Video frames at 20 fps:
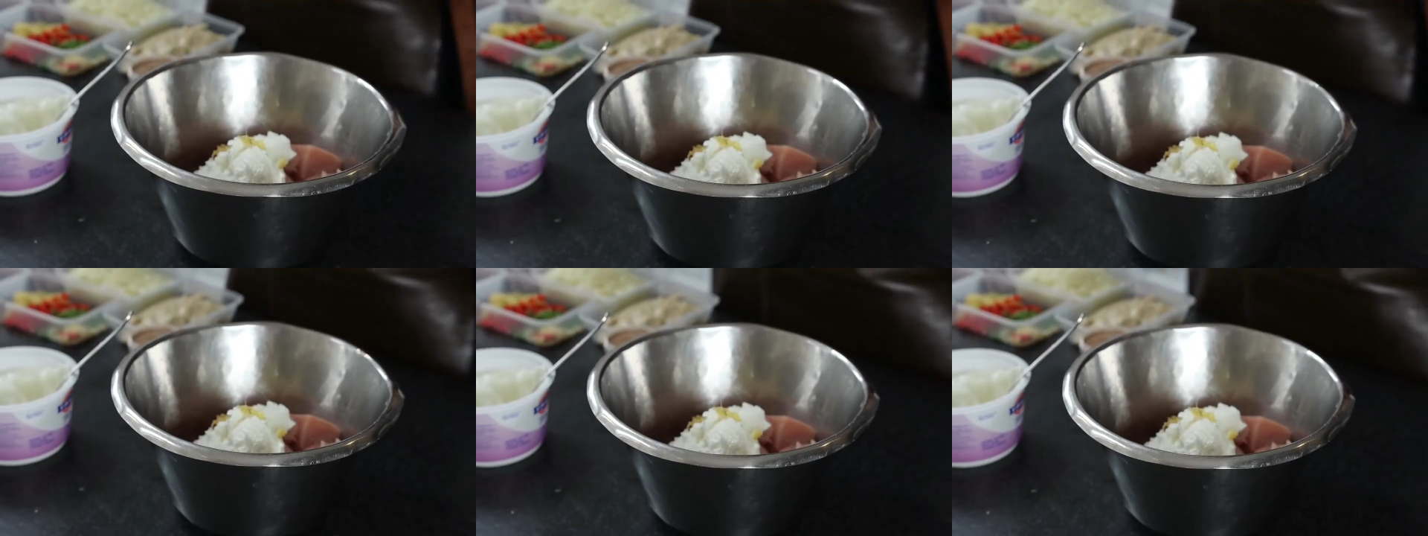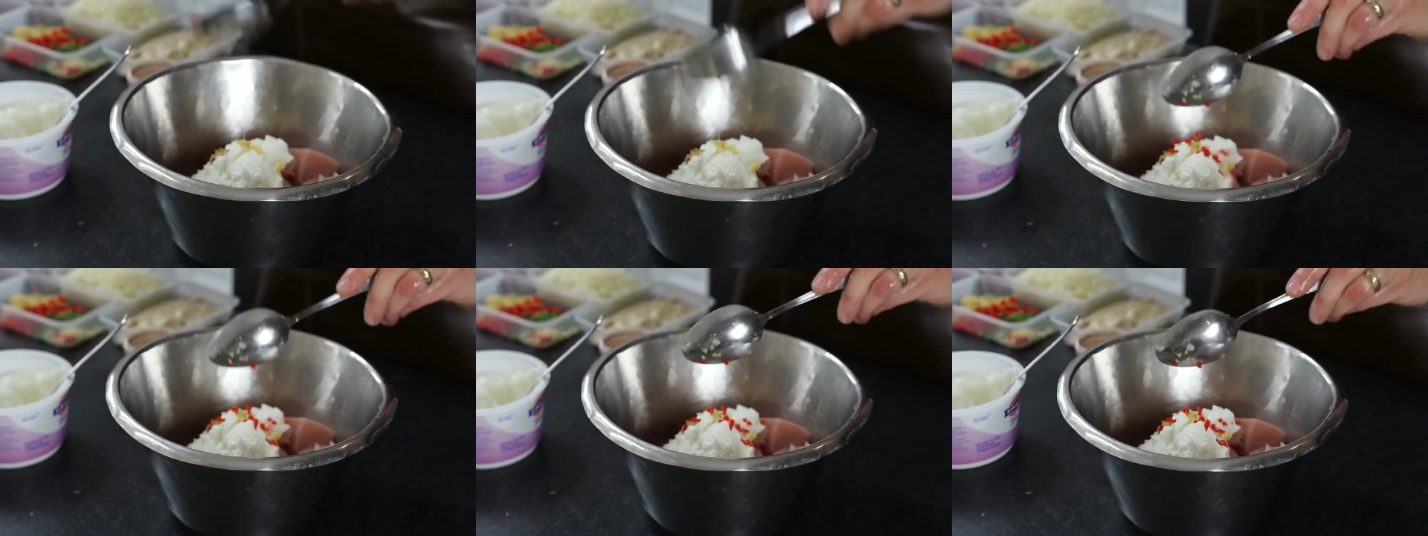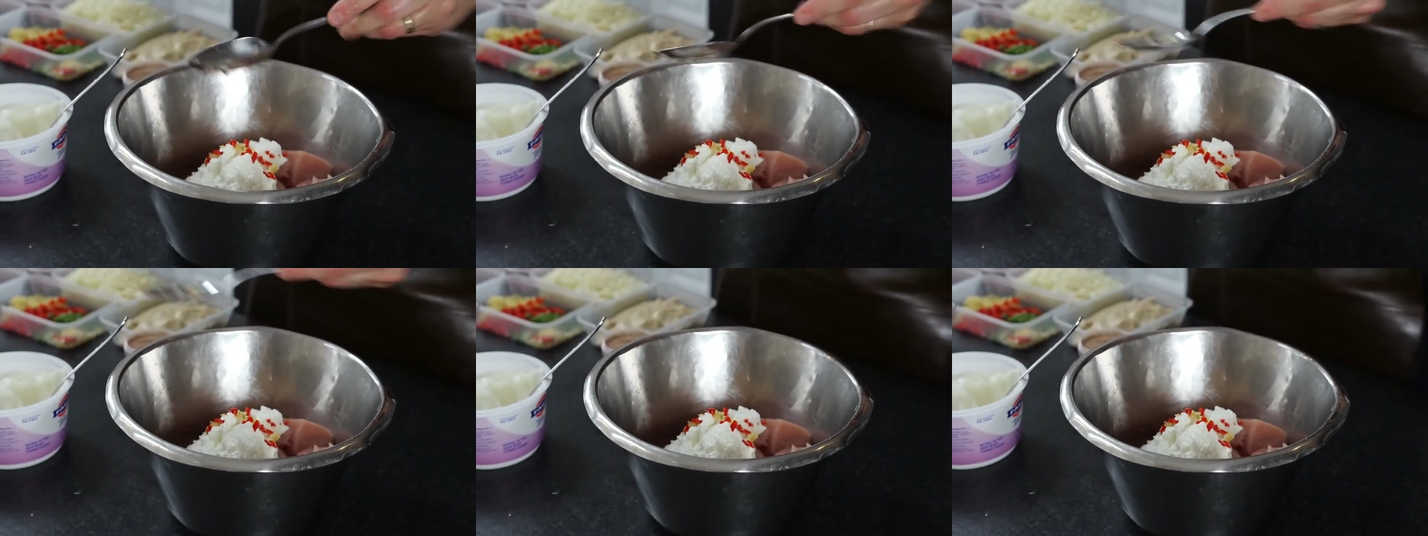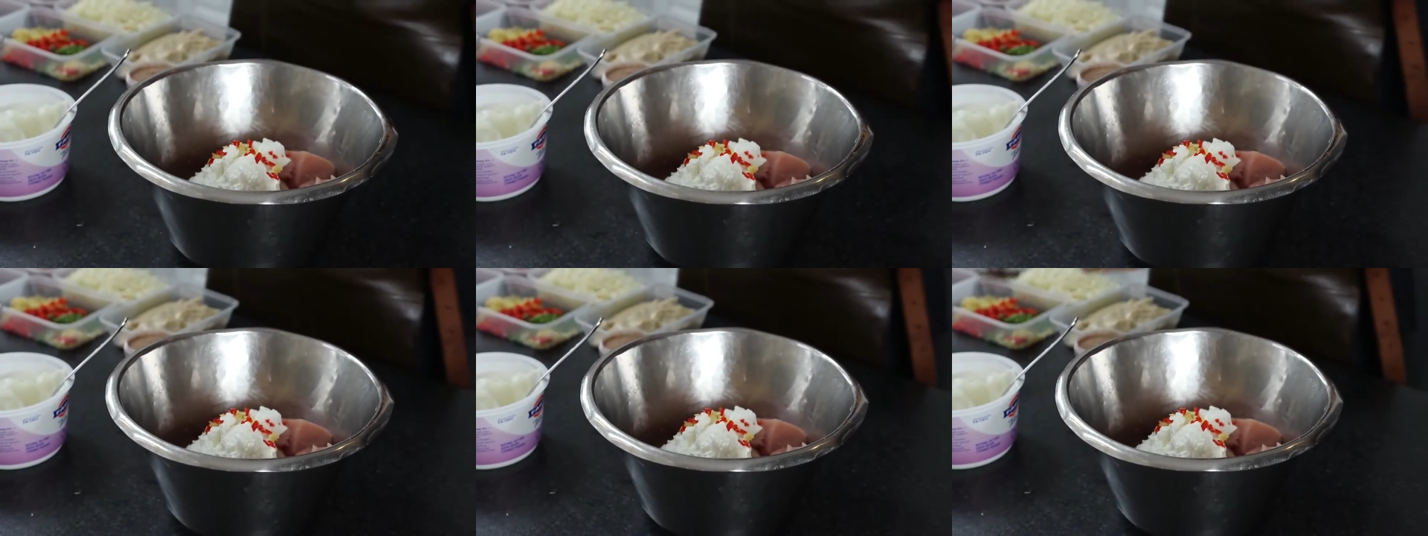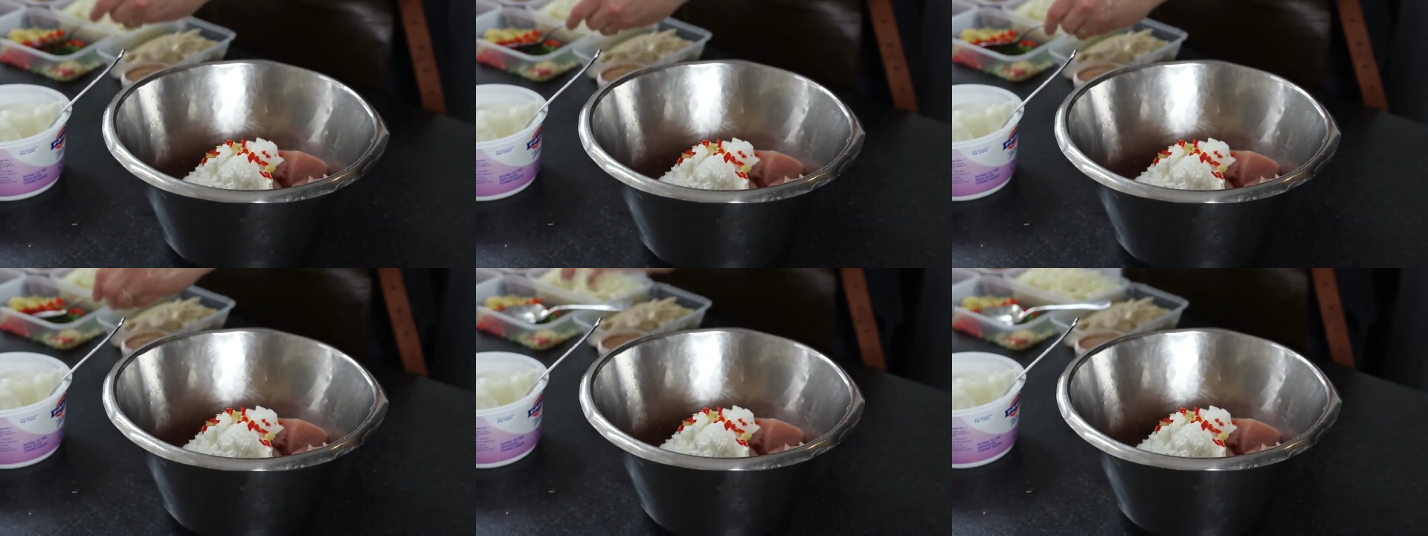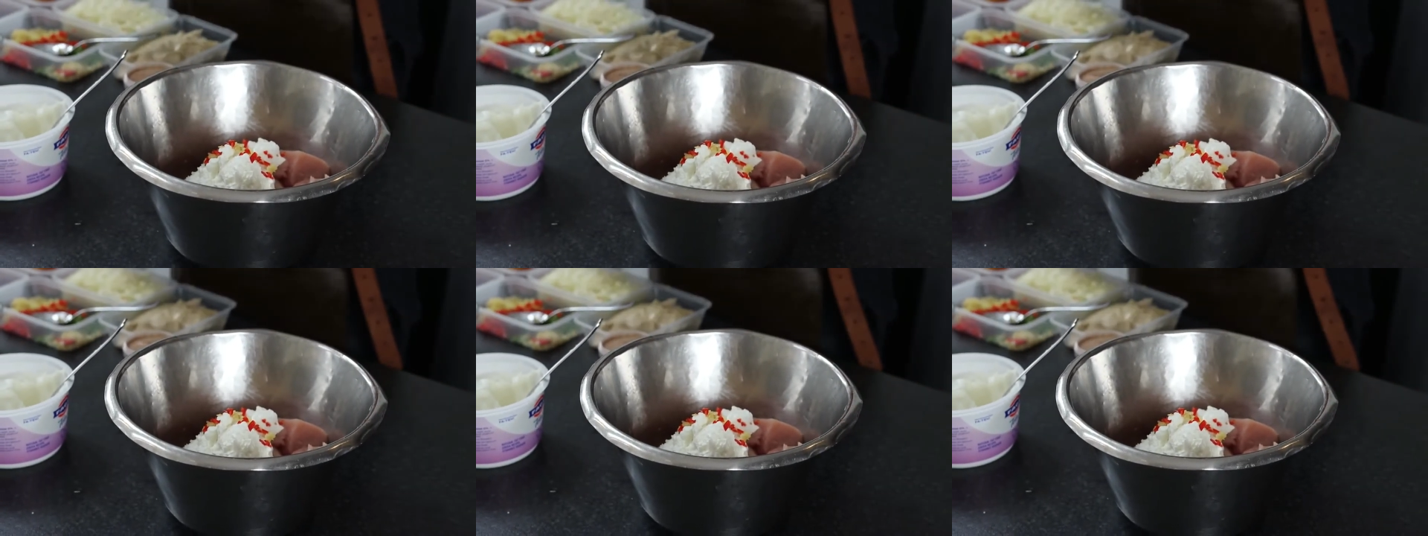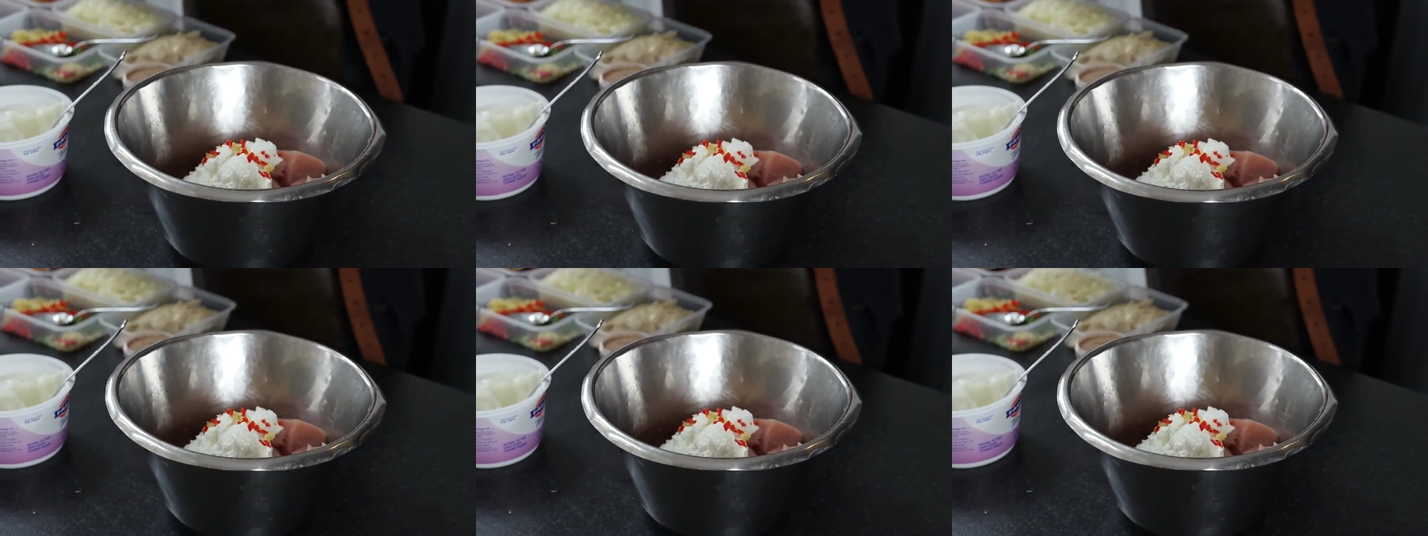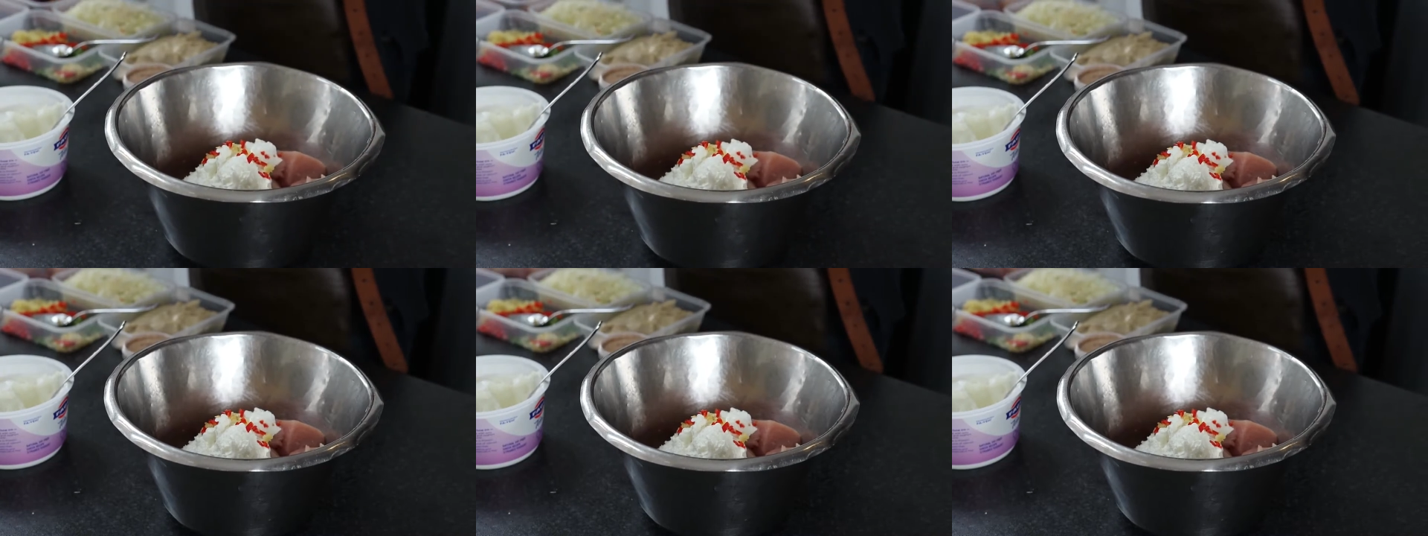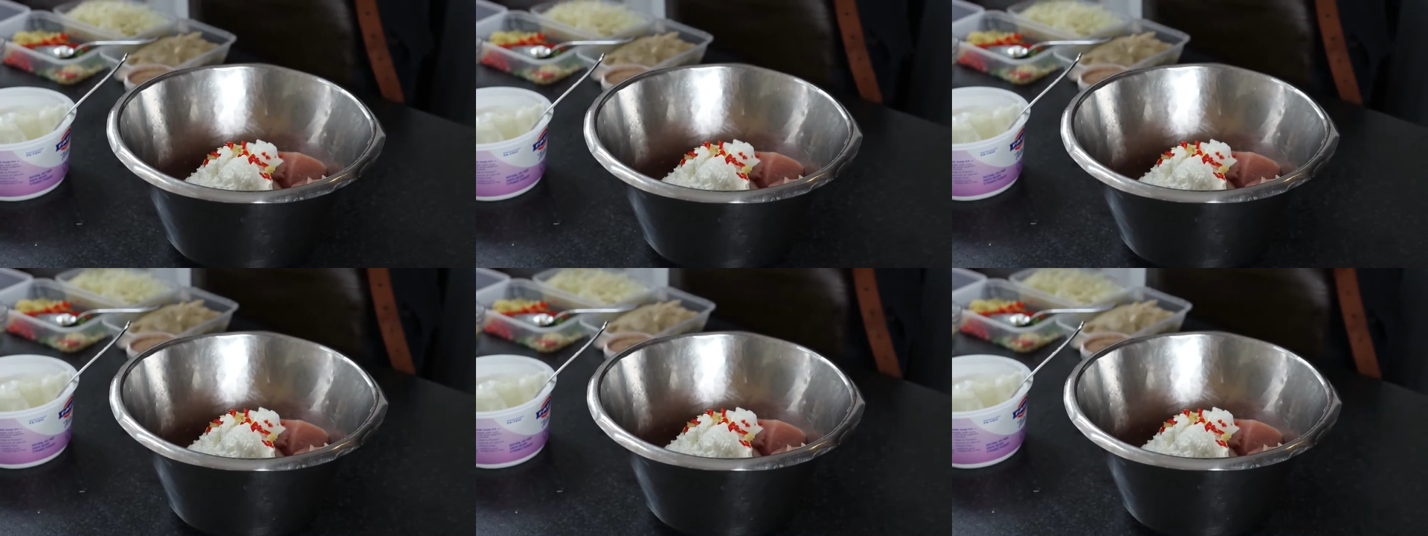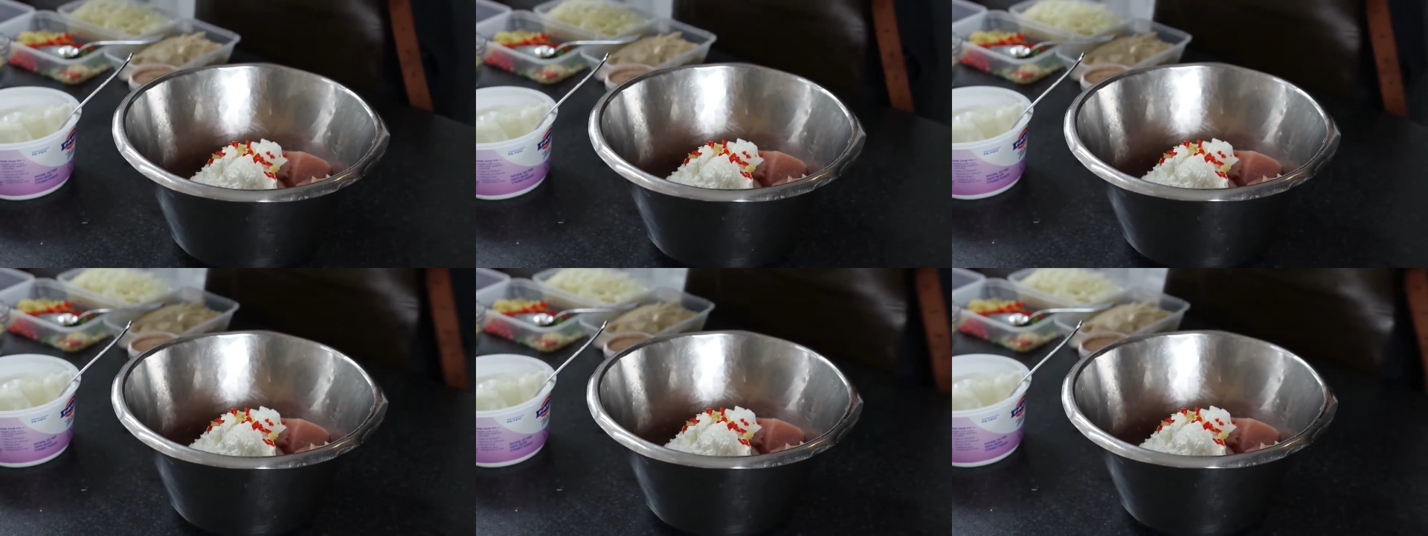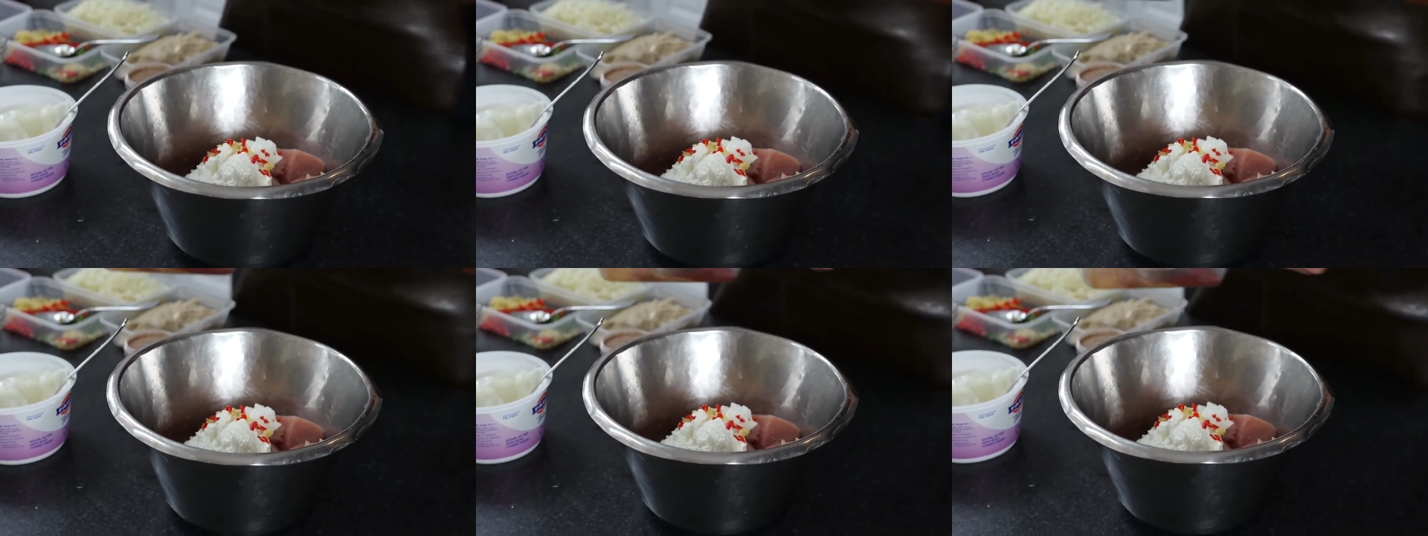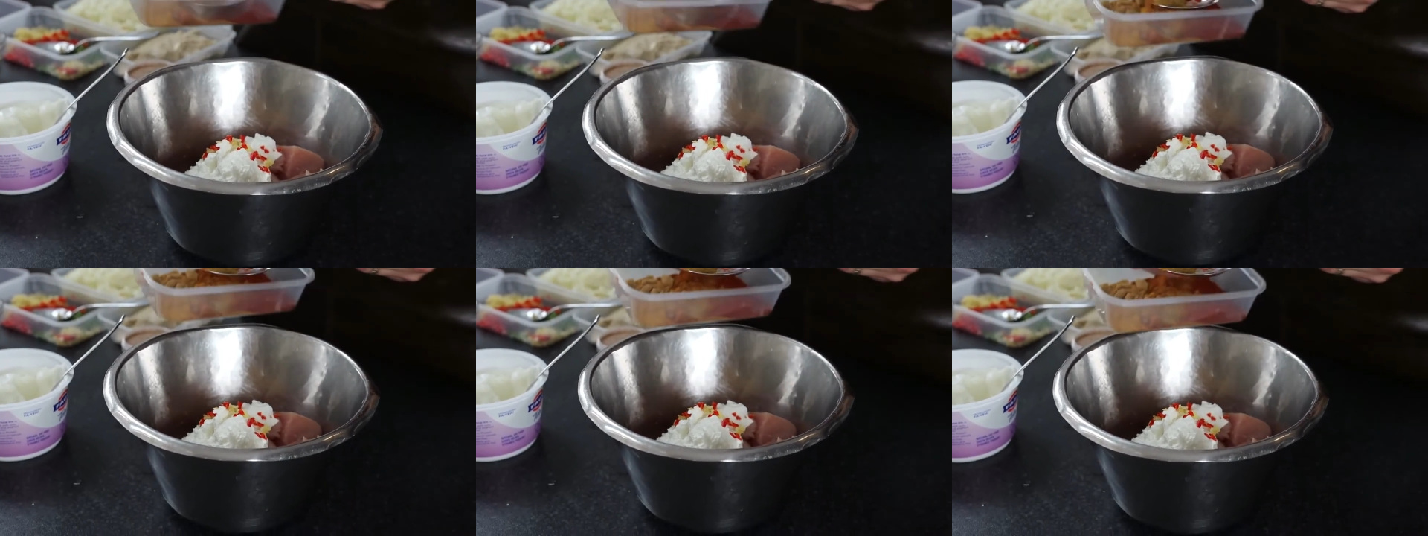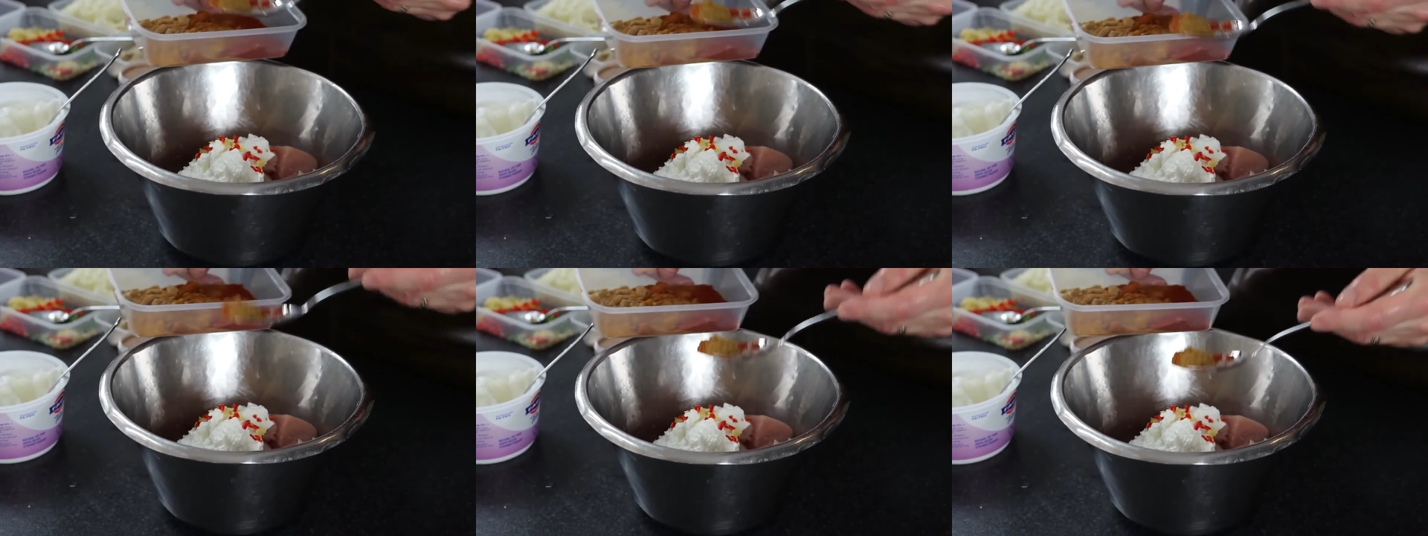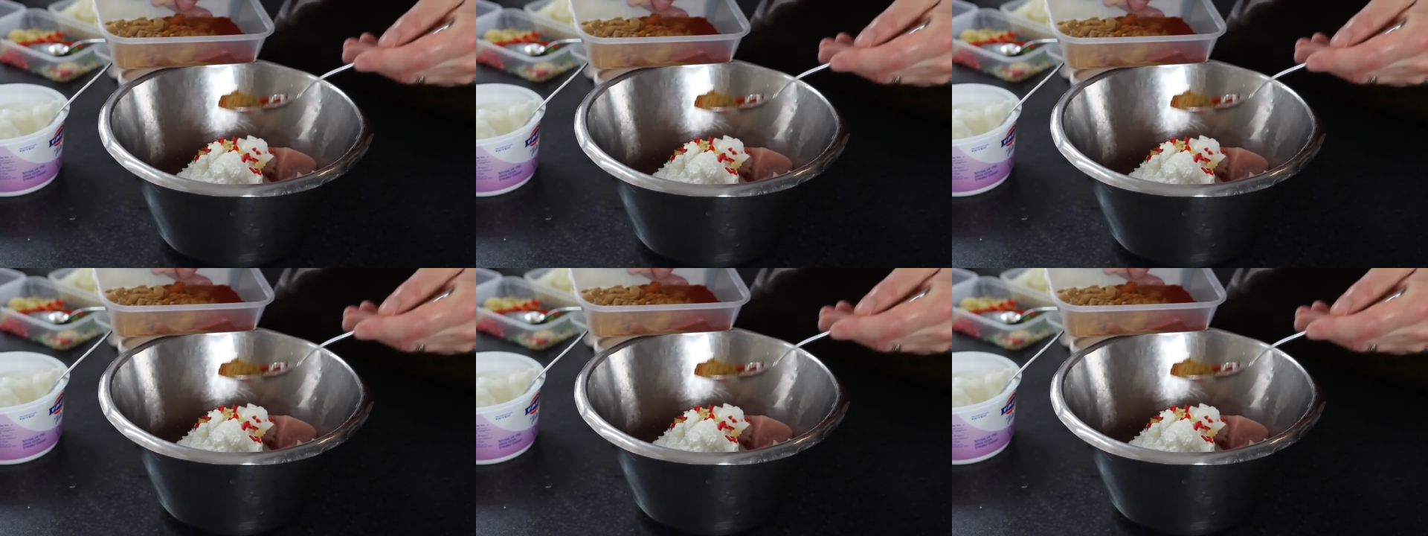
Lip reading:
[unreadable: no face in view]